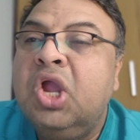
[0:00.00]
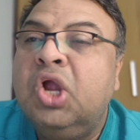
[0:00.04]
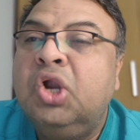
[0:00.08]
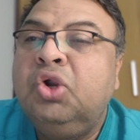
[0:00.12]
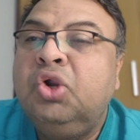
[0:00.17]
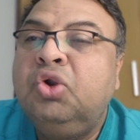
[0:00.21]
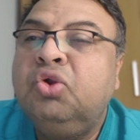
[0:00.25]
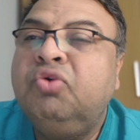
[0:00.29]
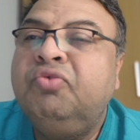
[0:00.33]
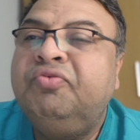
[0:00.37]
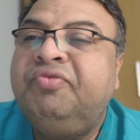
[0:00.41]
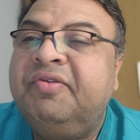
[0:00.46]

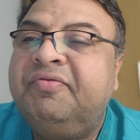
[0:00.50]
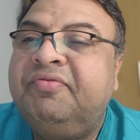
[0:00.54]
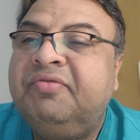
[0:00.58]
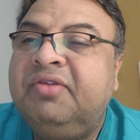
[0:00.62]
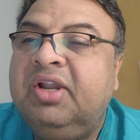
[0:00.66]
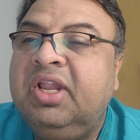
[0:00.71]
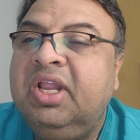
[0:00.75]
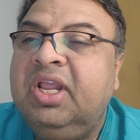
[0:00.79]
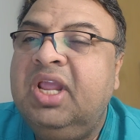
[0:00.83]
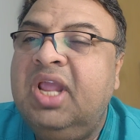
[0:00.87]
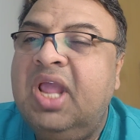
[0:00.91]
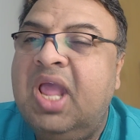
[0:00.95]

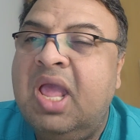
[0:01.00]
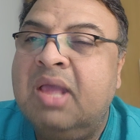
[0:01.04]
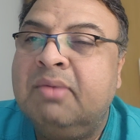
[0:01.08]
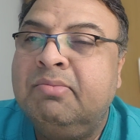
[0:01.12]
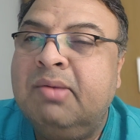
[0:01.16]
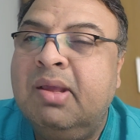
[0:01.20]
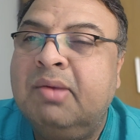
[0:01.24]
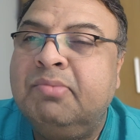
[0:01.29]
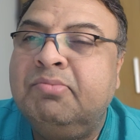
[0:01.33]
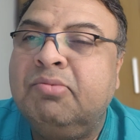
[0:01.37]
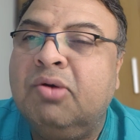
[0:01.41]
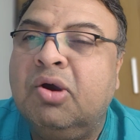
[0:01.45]
250
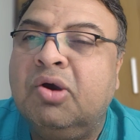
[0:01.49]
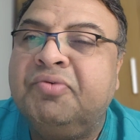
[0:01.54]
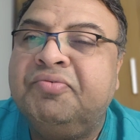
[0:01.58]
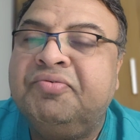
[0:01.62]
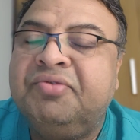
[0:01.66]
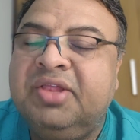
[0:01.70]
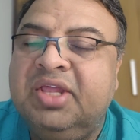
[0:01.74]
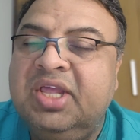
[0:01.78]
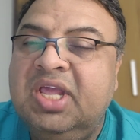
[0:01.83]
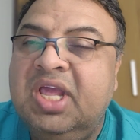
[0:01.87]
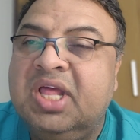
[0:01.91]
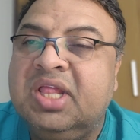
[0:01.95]
mm of
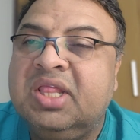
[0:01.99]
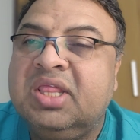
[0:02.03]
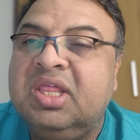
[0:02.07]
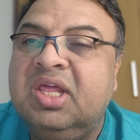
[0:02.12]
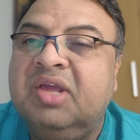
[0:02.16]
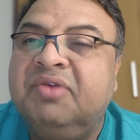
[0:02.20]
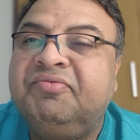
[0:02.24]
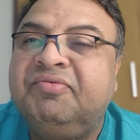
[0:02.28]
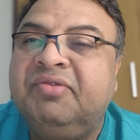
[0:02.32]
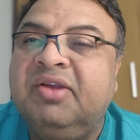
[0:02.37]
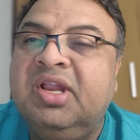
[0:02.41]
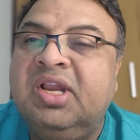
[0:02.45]

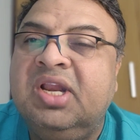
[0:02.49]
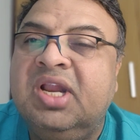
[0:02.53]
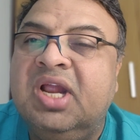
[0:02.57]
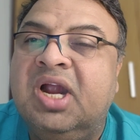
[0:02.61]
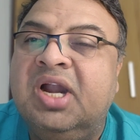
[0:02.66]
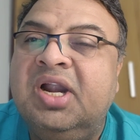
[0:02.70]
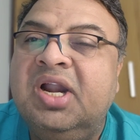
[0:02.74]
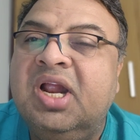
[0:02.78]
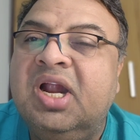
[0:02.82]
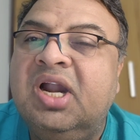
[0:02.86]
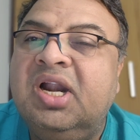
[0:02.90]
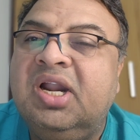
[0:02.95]
CSF in
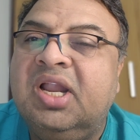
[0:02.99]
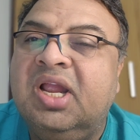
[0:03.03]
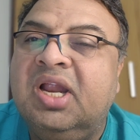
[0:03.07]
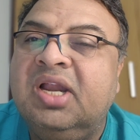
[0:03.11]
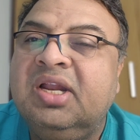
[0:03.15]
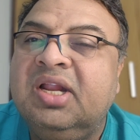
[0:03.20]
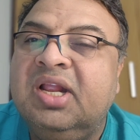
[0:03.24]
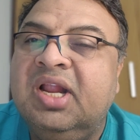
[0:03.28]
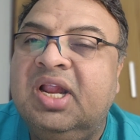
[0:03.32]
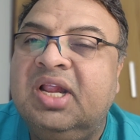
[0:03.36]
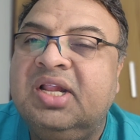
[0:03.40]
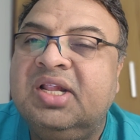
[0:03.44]
adult
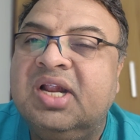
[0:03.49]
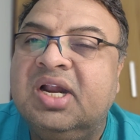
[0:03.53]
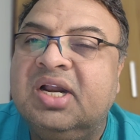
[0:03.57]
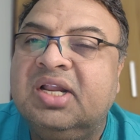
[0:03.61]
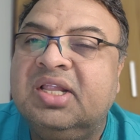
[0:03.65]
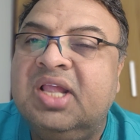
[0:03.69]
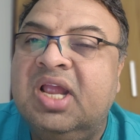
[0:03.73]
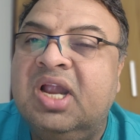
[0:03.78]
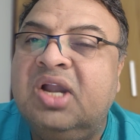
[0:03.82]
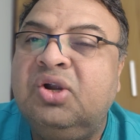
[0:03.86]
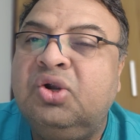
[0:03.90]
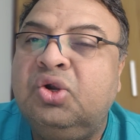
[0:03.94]
and greater
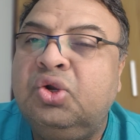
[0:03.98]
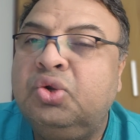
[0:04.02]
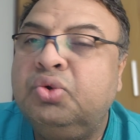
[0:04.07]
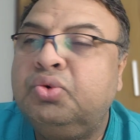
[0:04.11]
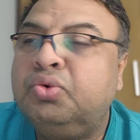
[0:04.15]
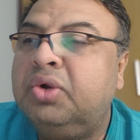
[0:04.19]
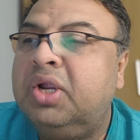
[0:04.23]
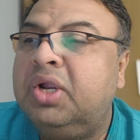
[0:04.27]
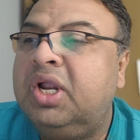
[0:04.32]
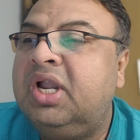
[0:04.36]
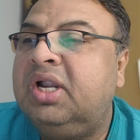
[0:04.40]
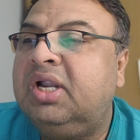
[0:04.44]
than
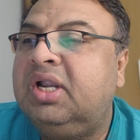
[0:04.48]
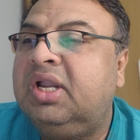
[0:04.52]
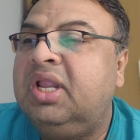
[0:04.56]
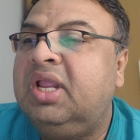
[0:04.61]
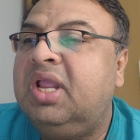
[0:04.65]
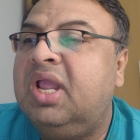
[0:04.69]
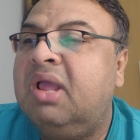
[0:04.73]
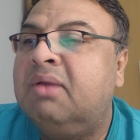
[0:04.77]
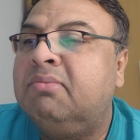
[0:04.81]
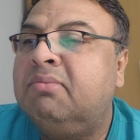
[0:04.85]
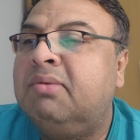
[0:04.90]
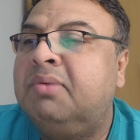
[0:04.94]

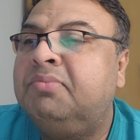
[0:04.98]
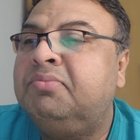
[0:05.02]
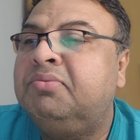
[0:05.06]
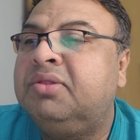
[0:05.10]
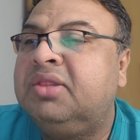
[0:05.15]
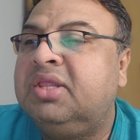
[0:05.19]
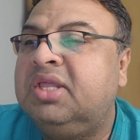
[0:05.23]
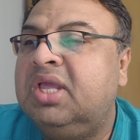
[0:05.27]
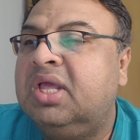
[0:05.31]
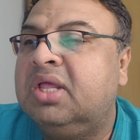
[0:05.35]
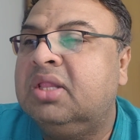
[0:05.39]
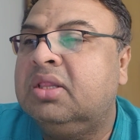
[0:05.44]
280 mm
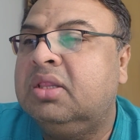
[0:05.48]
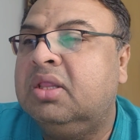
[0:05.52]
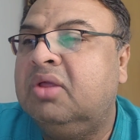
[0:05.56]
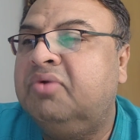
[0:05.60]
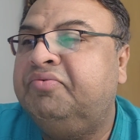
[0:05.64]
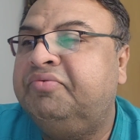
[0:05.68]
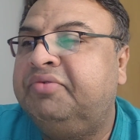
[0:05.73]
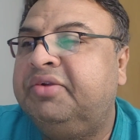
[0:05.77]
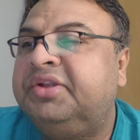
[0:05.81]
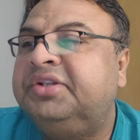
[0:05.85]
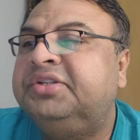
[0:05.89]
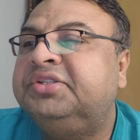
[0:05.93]

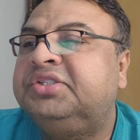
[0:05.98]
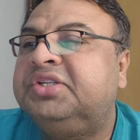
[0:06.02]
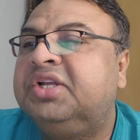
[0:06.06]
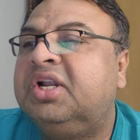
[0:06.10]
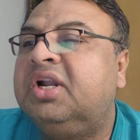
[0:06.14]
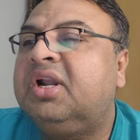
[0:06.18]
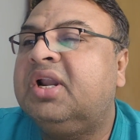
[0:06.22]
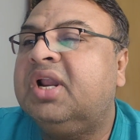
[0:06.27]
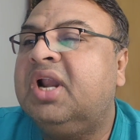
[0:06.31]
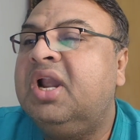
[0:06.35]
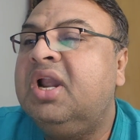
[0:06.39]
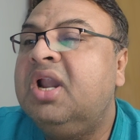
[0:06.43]
CSF in
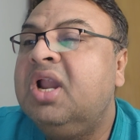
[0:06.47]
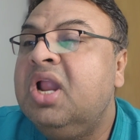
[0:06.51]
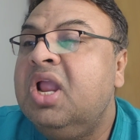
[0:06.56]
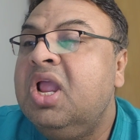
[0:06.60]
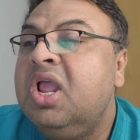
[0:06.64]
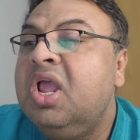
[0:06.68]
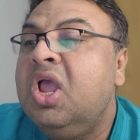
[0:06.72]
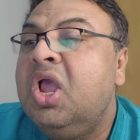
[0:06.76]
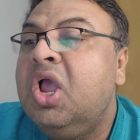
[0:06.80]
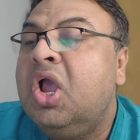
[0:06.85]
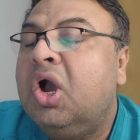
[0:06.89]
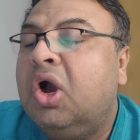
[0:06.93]
children,
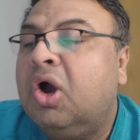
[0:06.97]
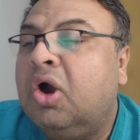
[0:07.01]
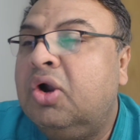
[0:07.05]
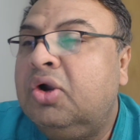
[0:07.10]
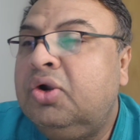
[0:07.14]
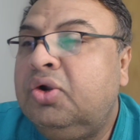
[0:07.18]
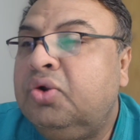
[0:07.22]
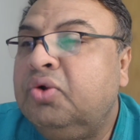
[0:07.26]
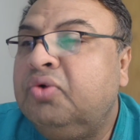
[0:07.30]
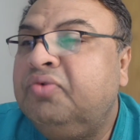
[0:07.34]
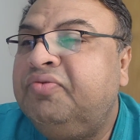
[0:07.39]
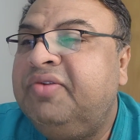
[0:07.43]
or
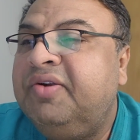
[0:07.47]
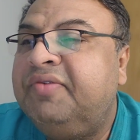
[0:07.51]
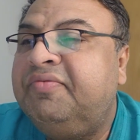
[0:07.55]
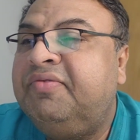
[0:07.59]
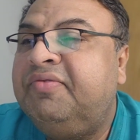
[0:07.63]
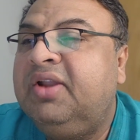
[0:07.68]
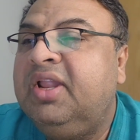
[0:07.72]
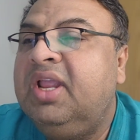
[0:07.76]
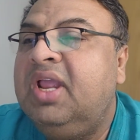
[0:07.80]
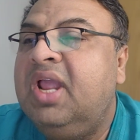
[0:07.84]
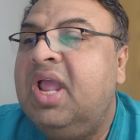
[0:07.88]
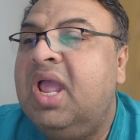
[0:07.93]

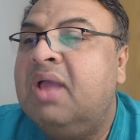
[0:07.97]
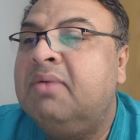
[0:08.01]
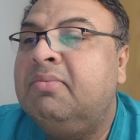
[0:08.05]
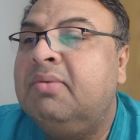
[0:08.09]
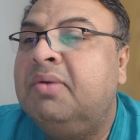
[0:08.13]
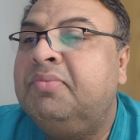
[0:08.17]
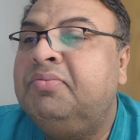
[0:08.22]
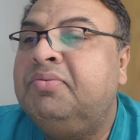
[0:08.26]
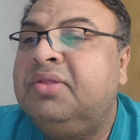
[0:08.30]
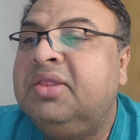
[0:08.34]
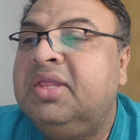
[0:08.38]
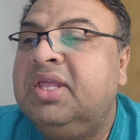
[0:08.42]
250
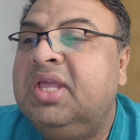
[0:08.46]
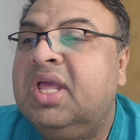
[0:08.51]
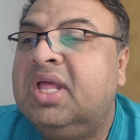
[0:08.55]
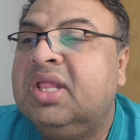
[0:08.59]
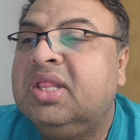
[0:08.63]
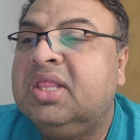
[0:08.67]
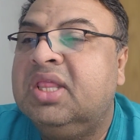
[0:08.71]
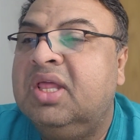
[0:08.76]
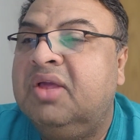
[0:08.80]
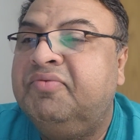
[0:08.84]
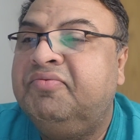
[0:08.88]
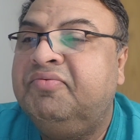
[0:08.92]
mm
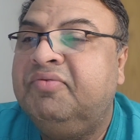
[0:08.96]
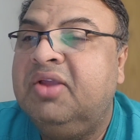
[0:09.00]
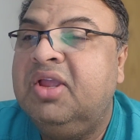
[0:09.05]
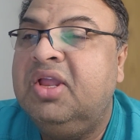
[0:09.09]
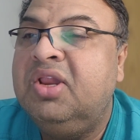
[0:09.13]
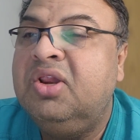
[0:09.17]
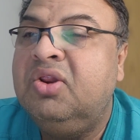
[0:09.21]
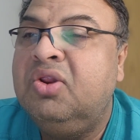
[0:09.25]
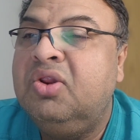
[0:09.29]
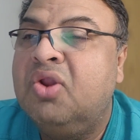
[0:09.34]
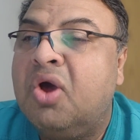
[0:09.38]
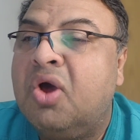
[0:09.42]
CSF
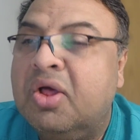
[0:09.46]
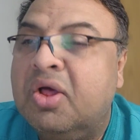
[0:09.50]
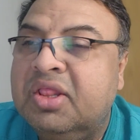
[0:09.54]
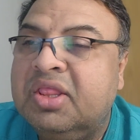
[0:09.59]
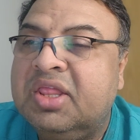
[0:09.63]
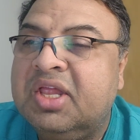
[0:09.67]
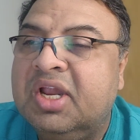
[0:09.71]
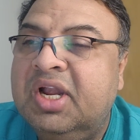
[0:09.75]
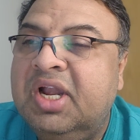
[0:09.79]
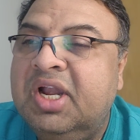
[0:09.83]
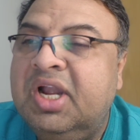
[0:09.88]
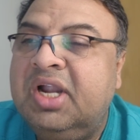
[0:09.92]
in
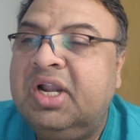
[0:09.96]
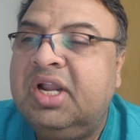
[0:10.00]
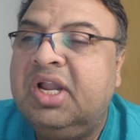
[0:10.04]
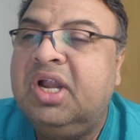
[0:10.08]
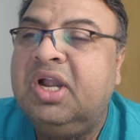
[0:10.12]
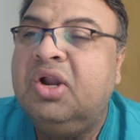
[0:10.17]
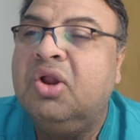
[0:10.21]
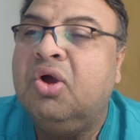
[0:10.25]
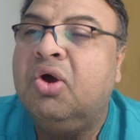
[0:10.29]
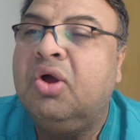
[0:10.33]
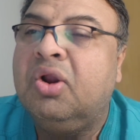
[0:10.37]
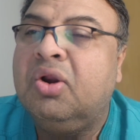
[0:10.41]

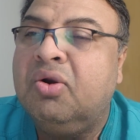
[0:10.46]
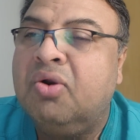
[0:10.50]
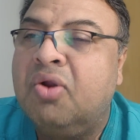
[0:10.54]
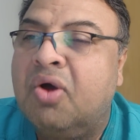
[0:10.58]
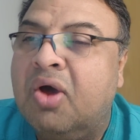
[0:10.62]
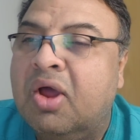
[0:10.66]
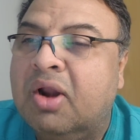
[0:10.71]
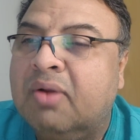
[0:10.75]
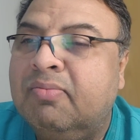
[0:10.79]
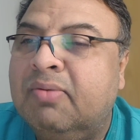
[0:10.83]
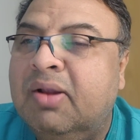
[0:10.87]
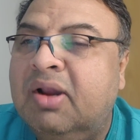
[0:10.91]
non-sedated or
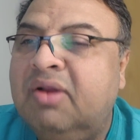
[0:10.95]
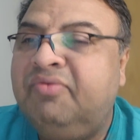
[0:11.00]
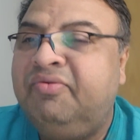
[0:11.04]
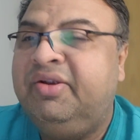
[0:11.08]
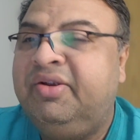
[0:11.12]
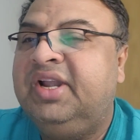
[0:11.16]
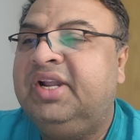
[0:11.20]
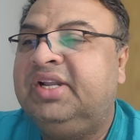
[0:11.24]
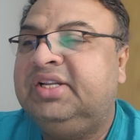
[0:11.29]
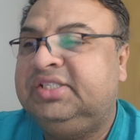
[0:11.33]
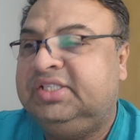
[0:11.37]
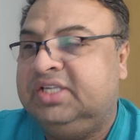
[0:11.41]
normal
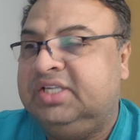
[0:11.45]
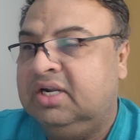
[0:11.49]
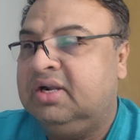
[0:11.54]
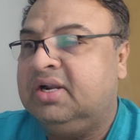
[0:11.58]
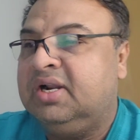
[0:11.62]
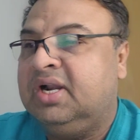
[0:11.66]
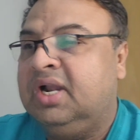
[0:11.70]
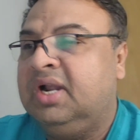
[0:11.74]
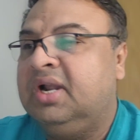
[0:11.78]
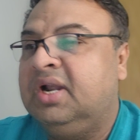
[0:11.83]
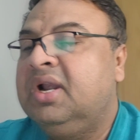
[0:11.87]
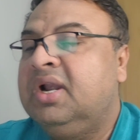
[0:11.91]
weight
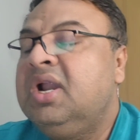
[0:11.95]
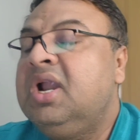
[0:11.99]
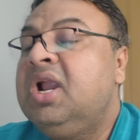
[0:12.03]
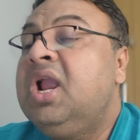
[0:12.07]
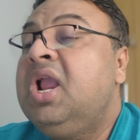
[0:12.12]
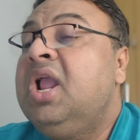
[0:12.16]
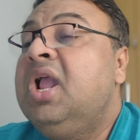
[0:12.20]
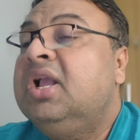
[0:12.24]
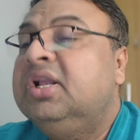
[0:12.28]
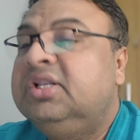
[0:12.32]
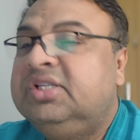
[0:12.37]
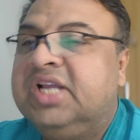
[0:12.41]

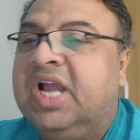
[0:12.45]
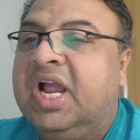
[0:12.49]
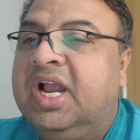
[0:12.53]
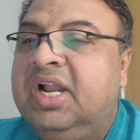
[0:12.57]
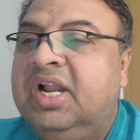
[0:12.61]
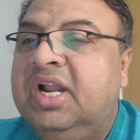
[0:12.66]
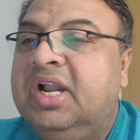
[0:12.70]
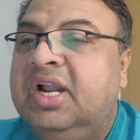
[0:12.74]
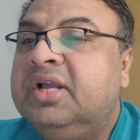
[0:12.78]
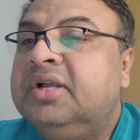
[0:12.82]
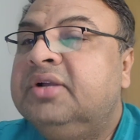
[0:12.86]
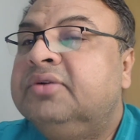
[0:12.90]

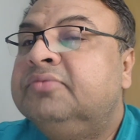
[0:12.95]
child.